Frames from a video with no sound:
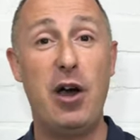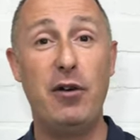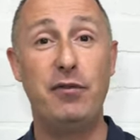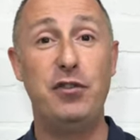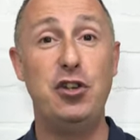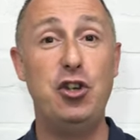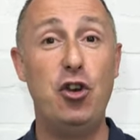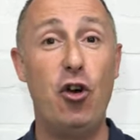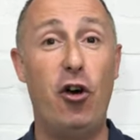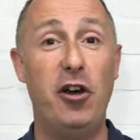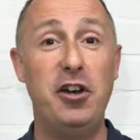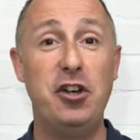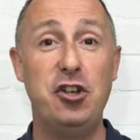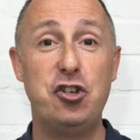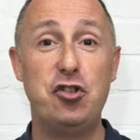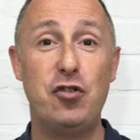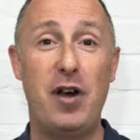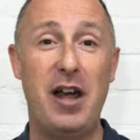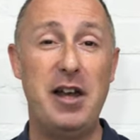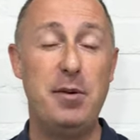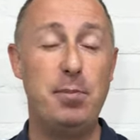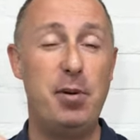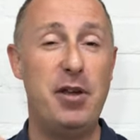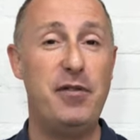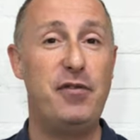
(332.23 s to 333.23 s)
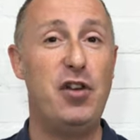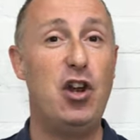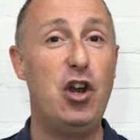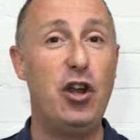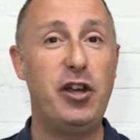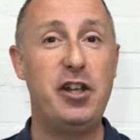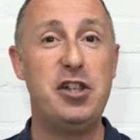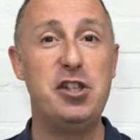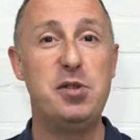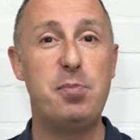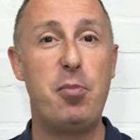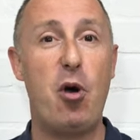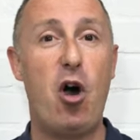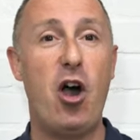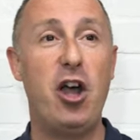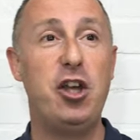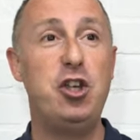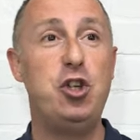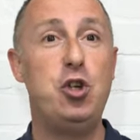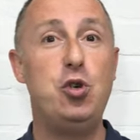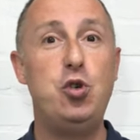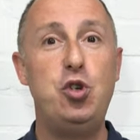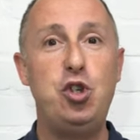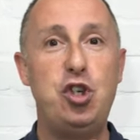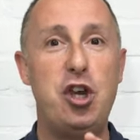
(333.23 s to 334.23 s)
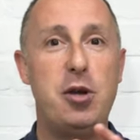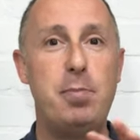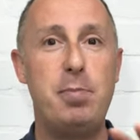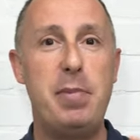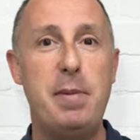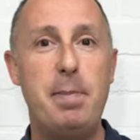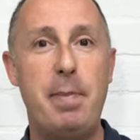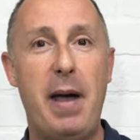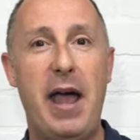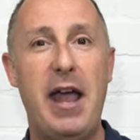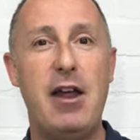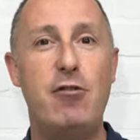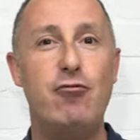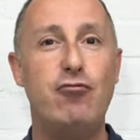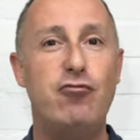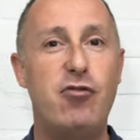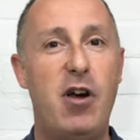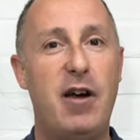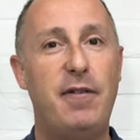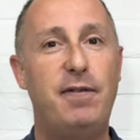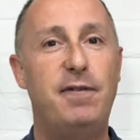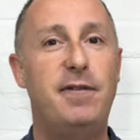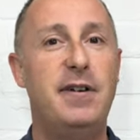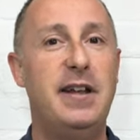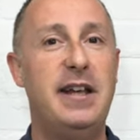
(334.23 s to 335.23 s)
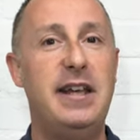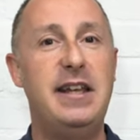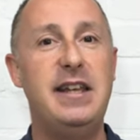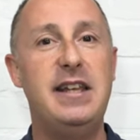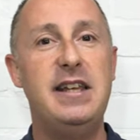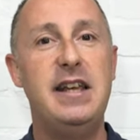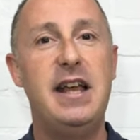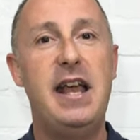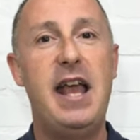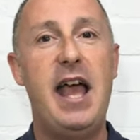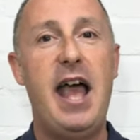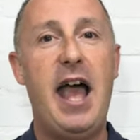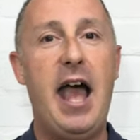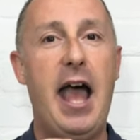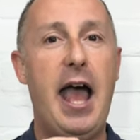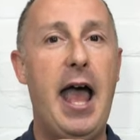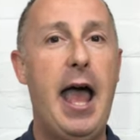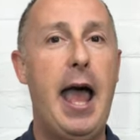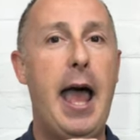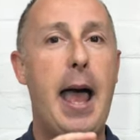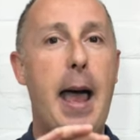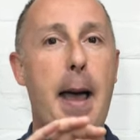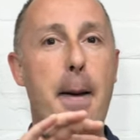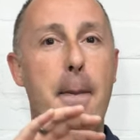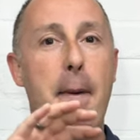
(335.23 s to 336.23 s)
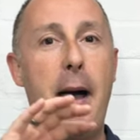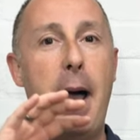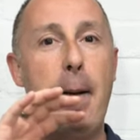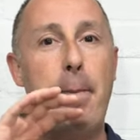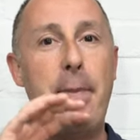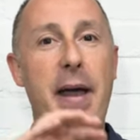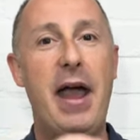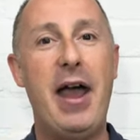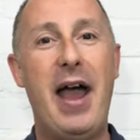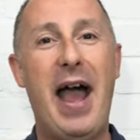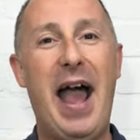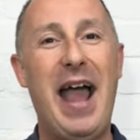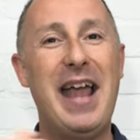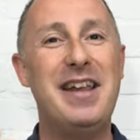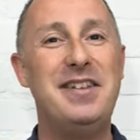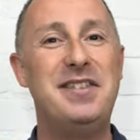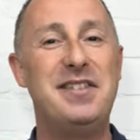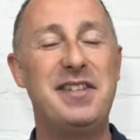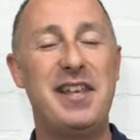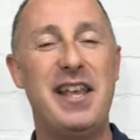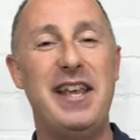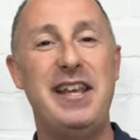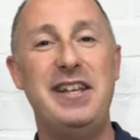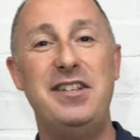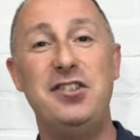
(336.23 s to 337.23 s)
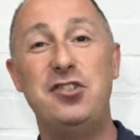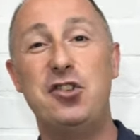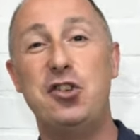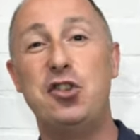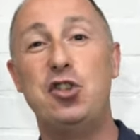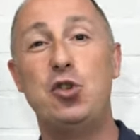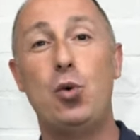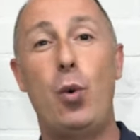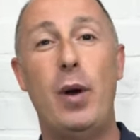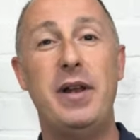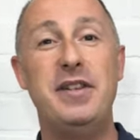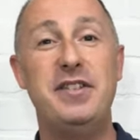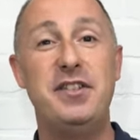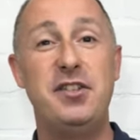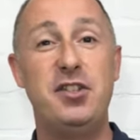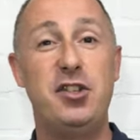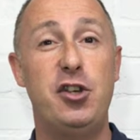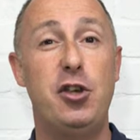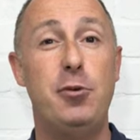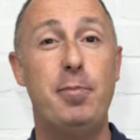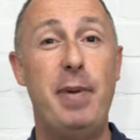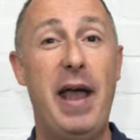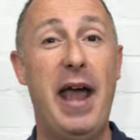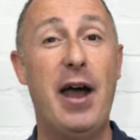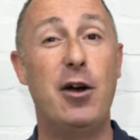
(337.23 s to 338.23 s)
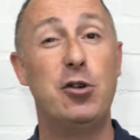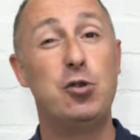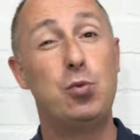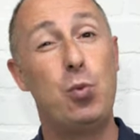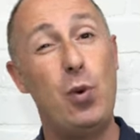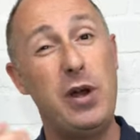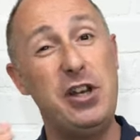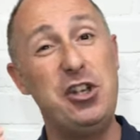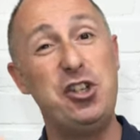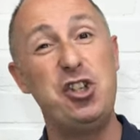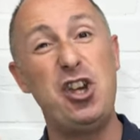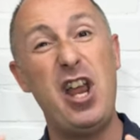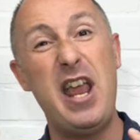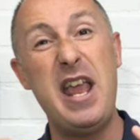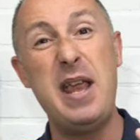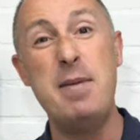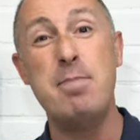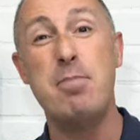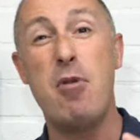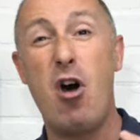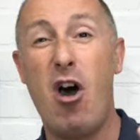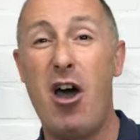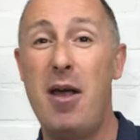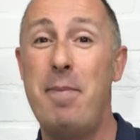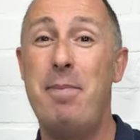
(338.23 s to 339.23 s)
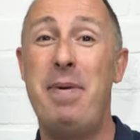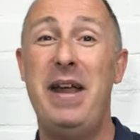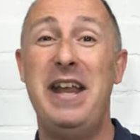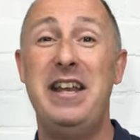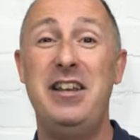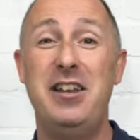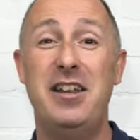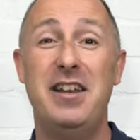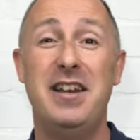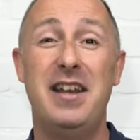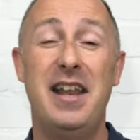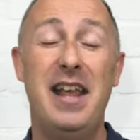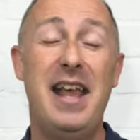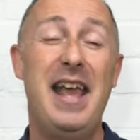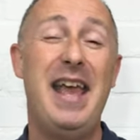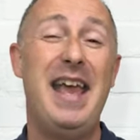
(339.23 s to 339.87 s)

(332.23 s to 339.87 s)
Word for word: If you're not in the trade, but if you're looking to buy it, you should be paying roughly uh, about 18 to 22 pounds, which, in my opinion,